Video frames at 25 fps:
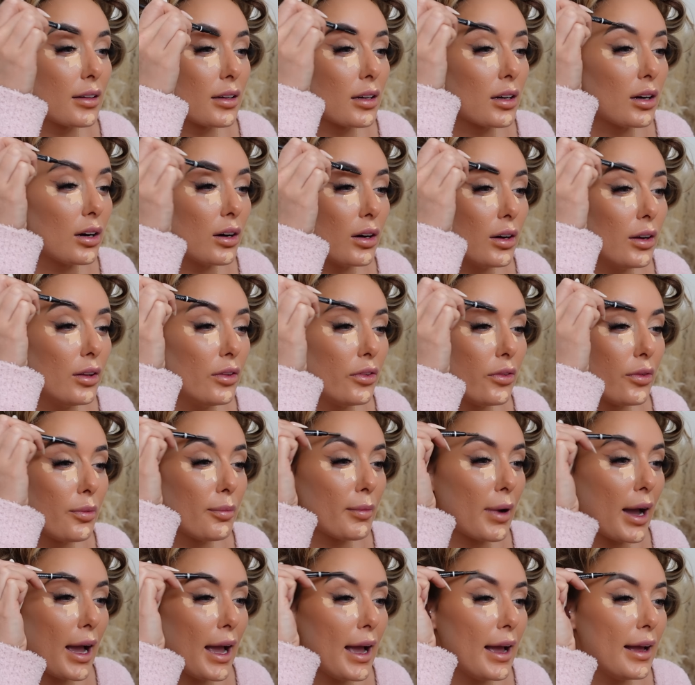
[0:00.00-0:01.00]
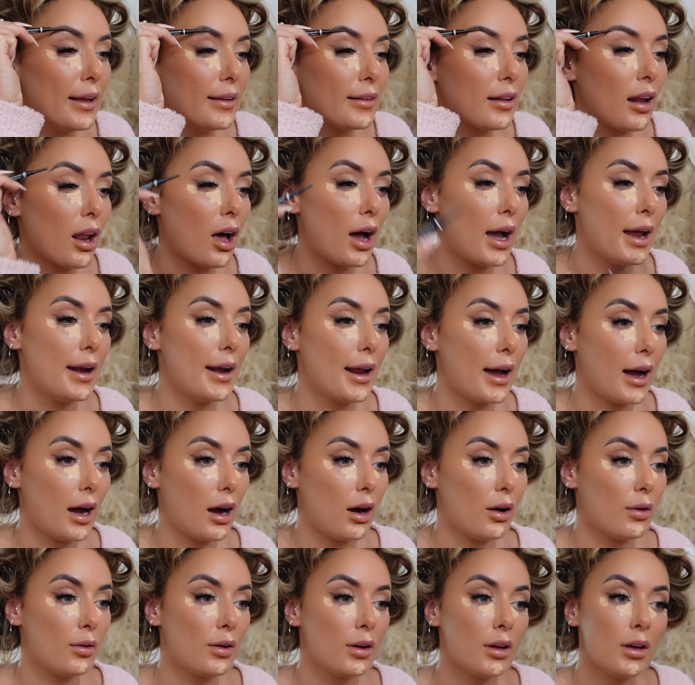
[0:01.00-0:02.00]
because my hair's light
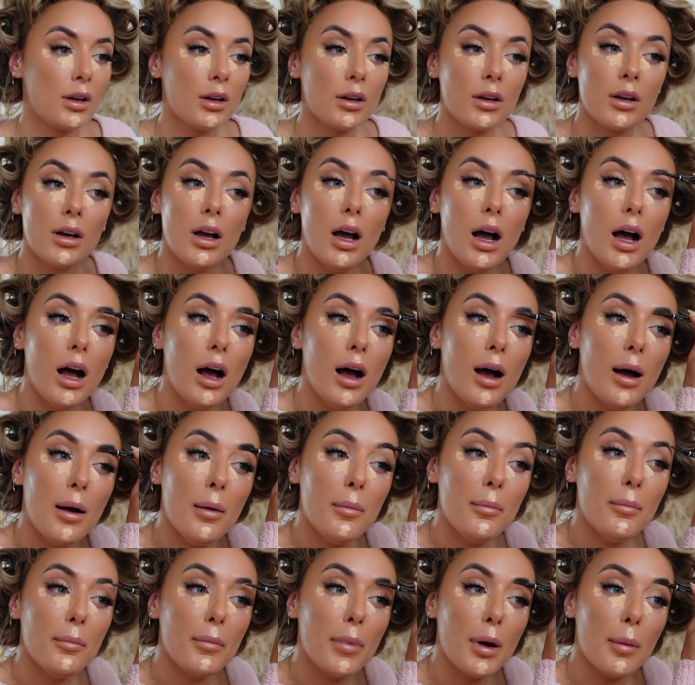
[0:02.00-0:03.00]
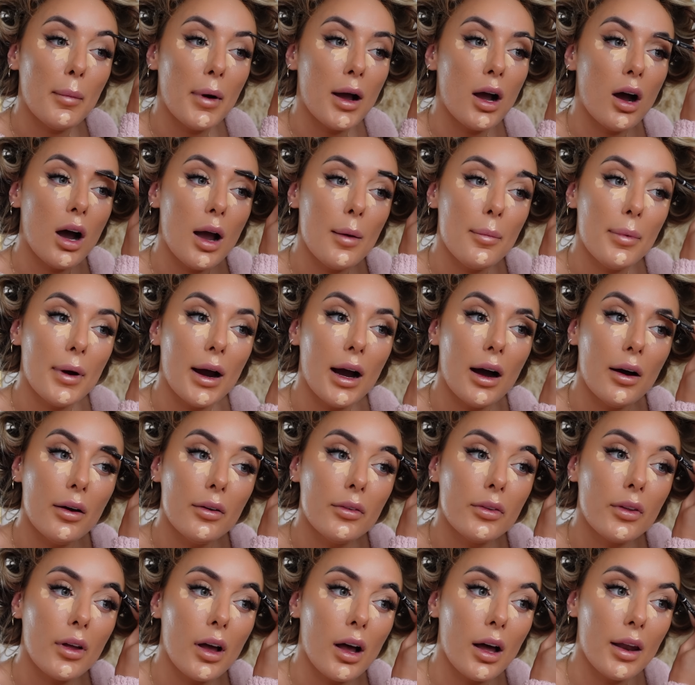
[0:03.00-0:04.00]
now, but my
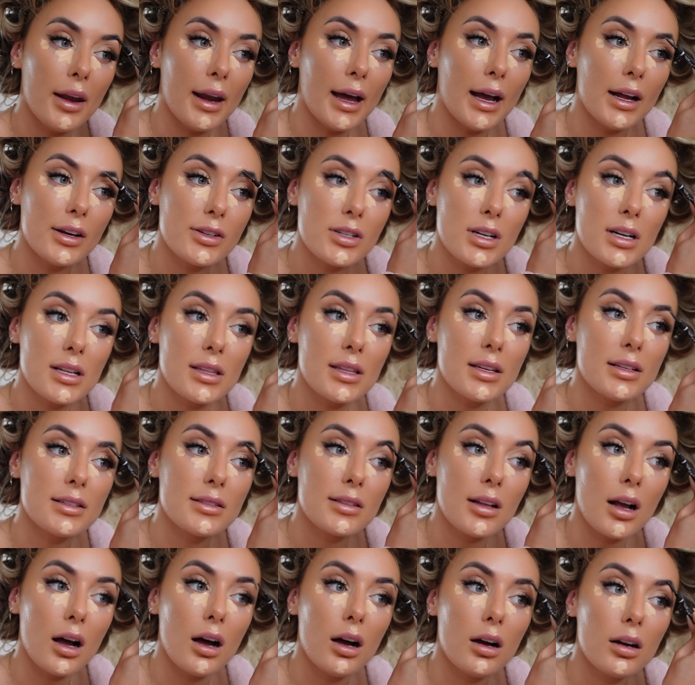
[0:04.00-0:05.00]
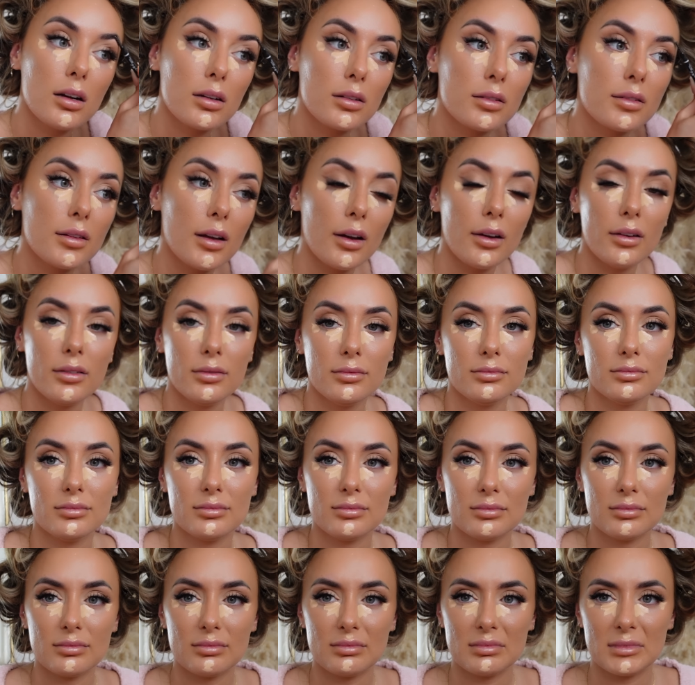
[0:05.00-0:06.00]
eyebrows are naturally this dark, so
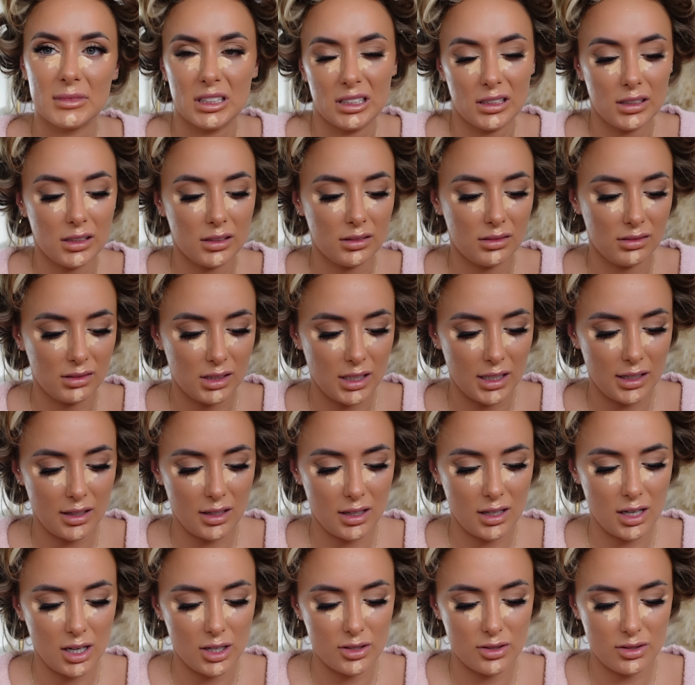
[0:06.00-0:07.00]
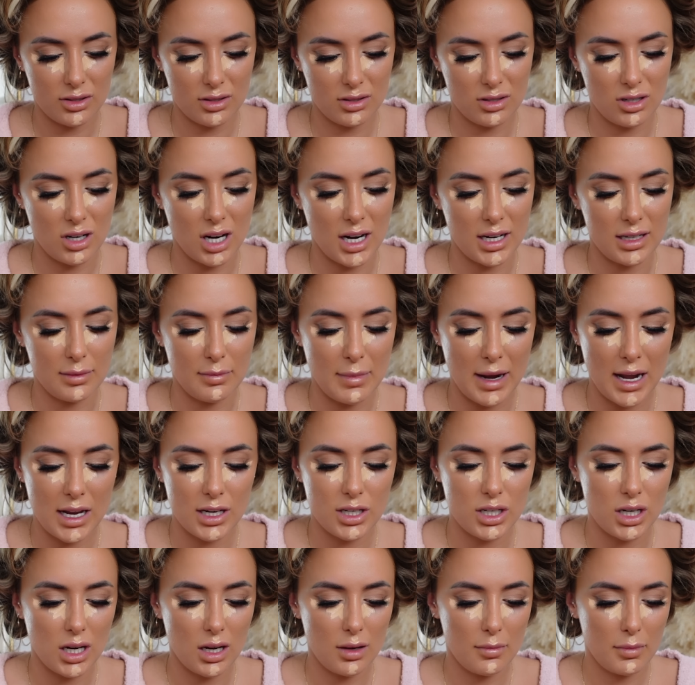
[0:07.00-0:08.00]
don't know, like I could try to
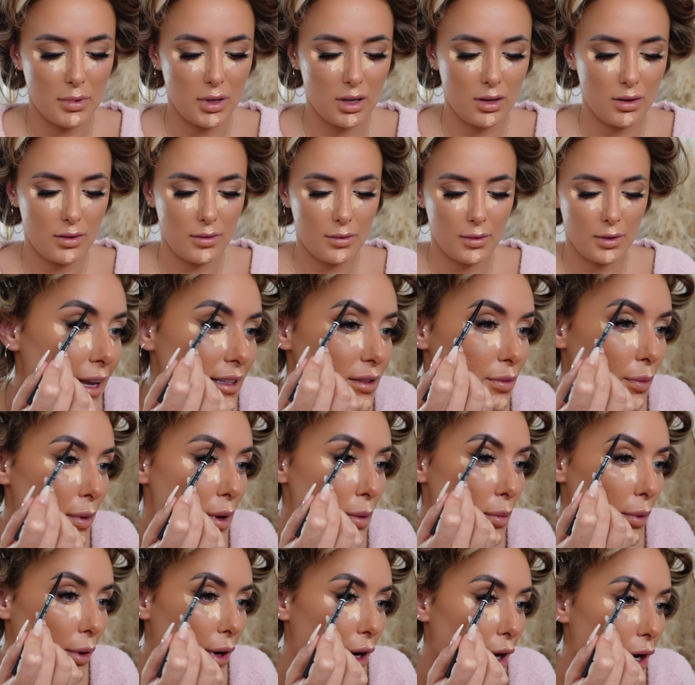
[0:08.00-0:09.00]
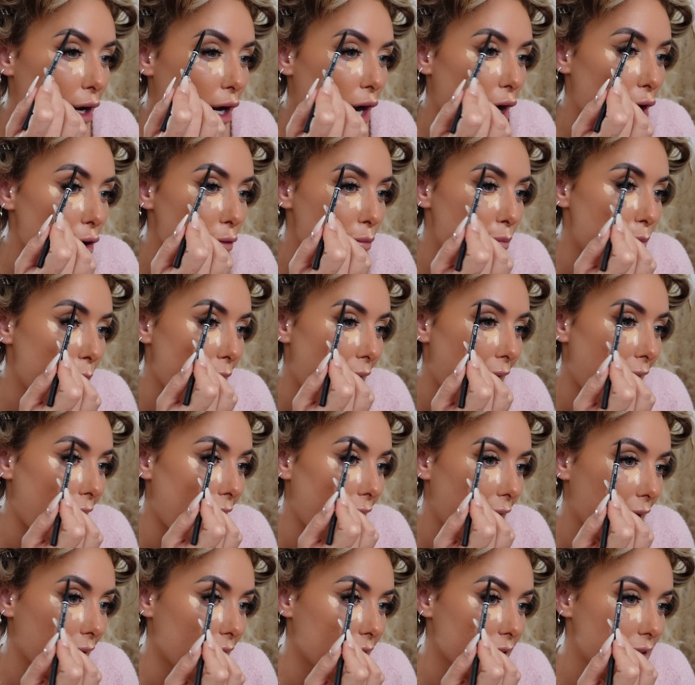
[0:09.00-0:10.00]
match it. But yes, we want to go
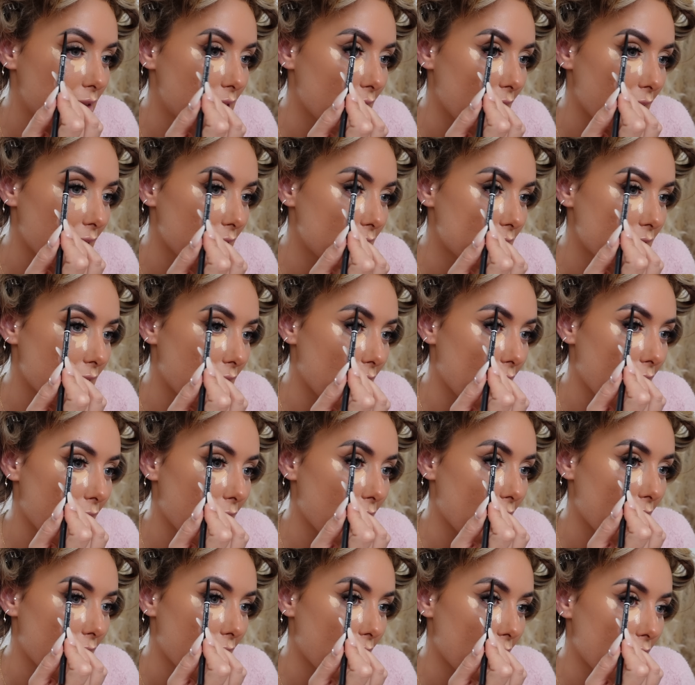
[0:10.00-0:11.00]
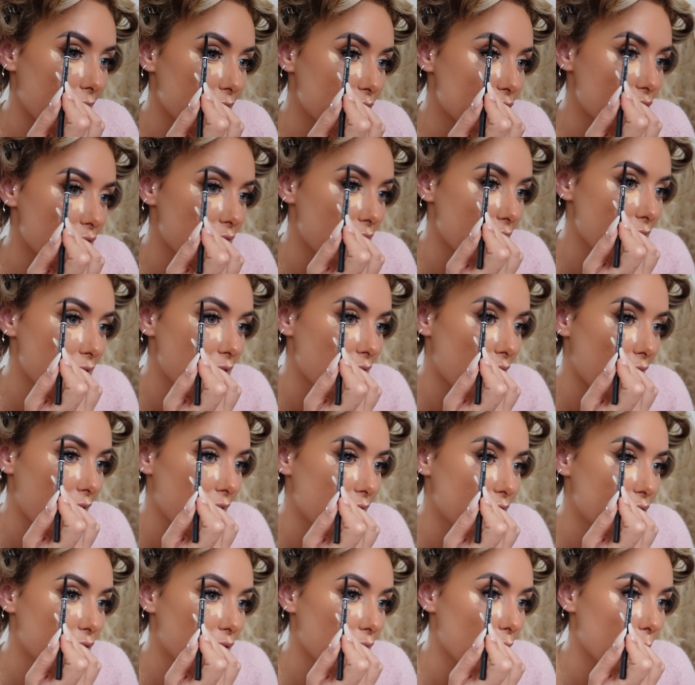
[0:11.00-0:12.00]
back to Italy and actually
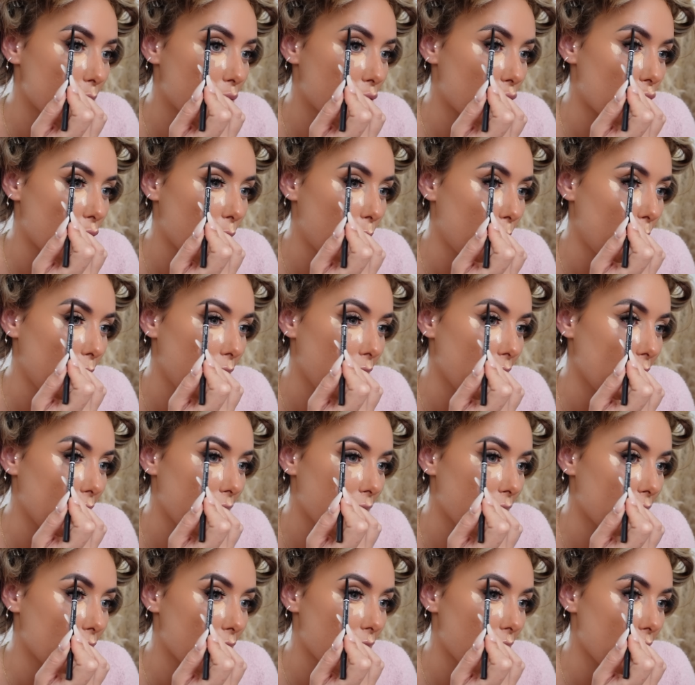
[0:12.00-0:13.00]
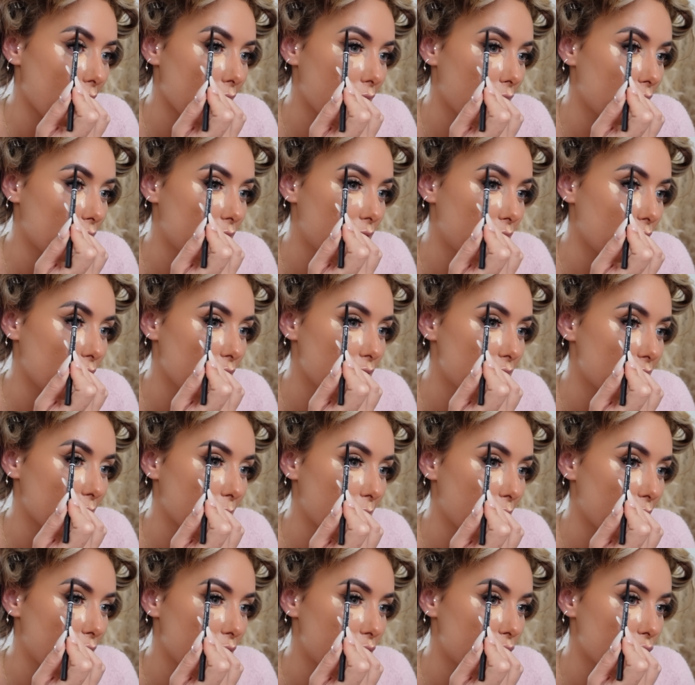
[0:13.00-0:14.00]
like do it properly and like do some
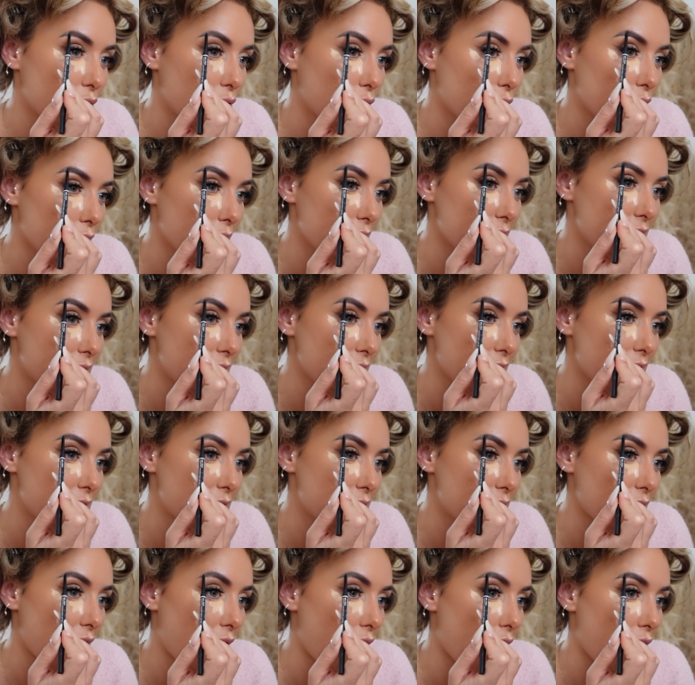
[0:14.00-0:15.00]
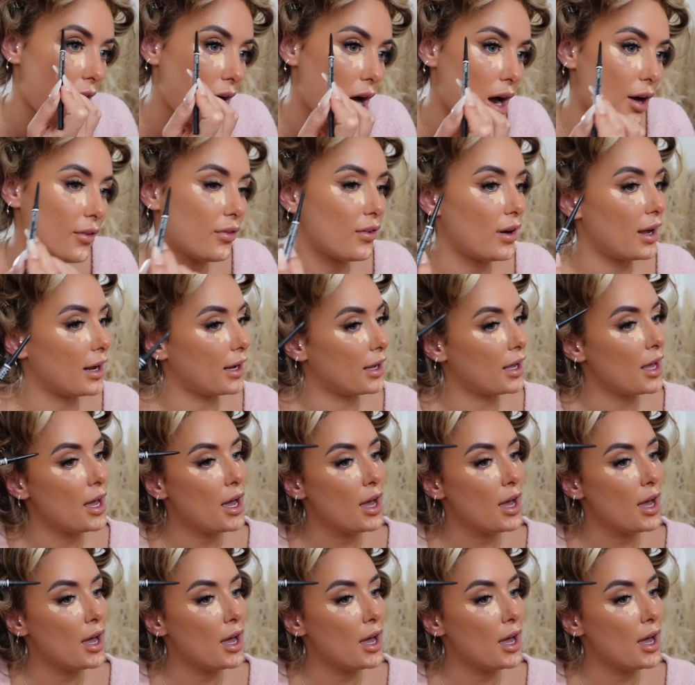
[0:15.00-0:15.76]
of the touristy stuff, like